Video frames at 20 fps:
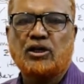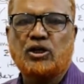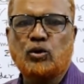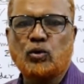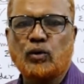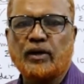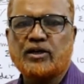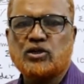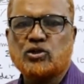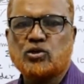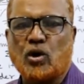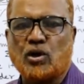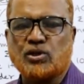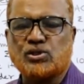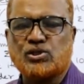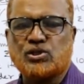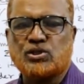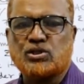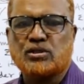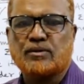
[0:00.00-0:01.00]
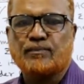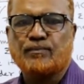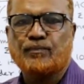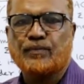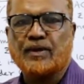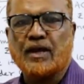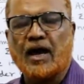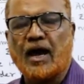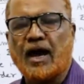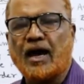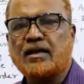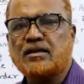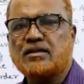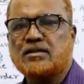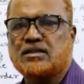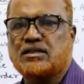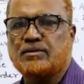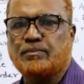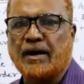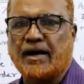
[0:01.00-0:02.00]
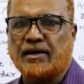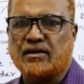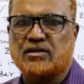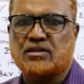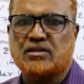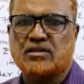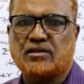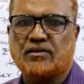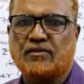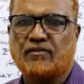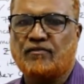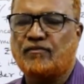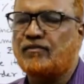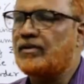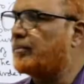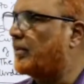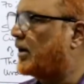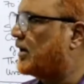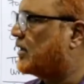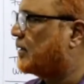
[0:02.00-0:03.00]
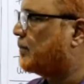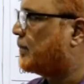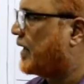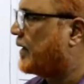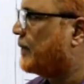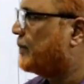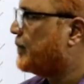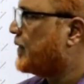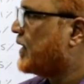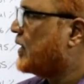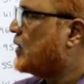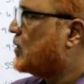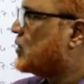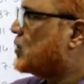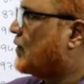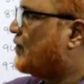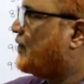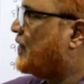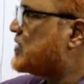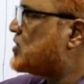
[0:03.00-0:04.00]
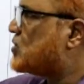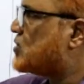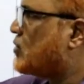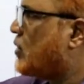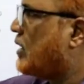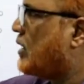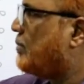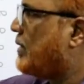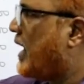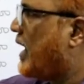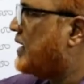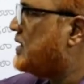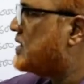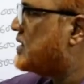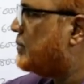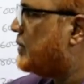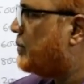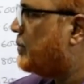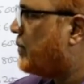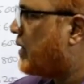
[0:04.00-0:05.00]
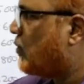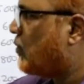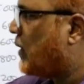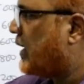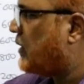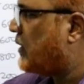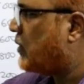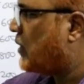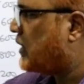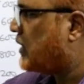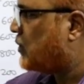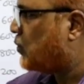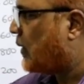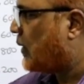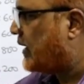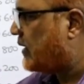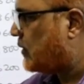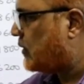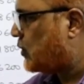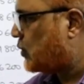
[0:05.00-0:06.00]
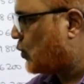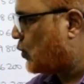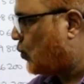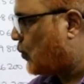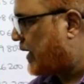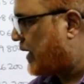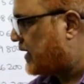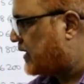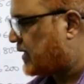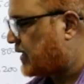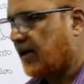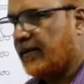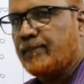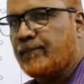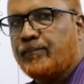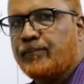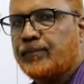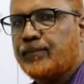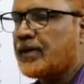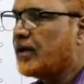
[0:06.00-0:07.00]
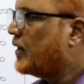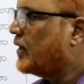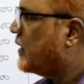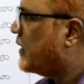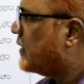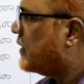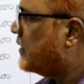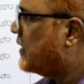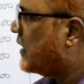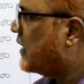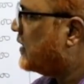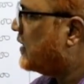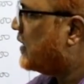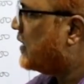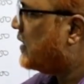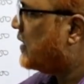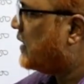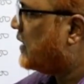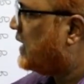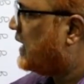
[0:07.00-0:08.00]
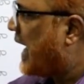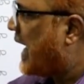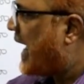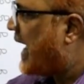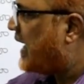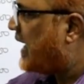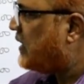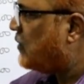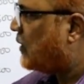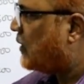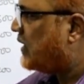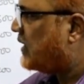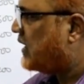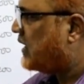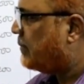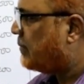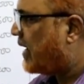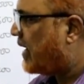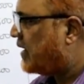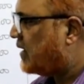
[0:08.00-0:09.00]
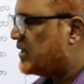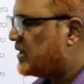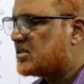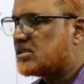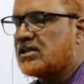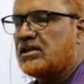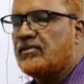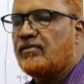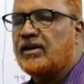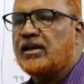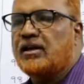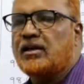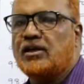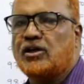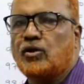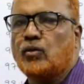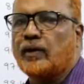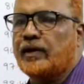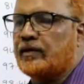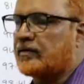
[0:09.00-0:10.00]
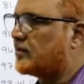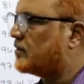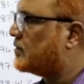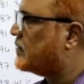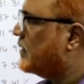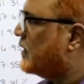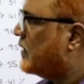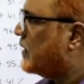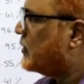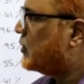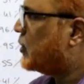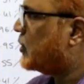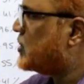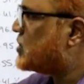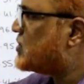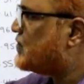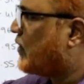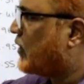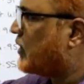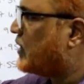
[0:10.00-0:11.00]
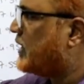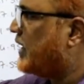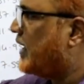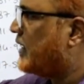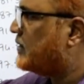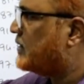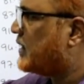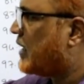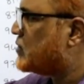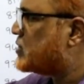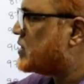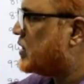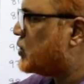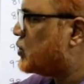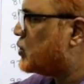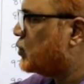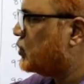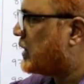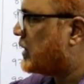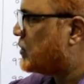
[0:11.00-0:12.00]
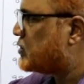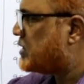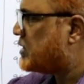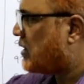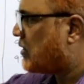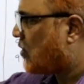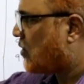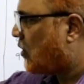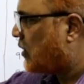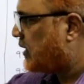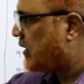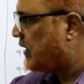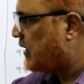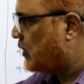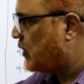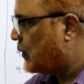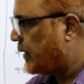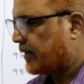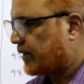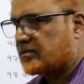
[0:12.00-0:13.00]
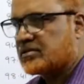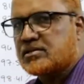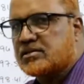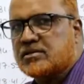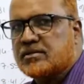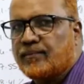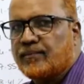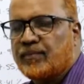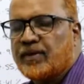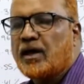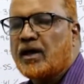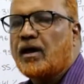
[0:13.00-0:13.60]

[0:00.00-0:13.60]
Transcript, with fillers: Unit cost and demand we multiply. The first column item number 101 to 110. The annual demand is given in units. So this 48,000, 2,000 are all the units.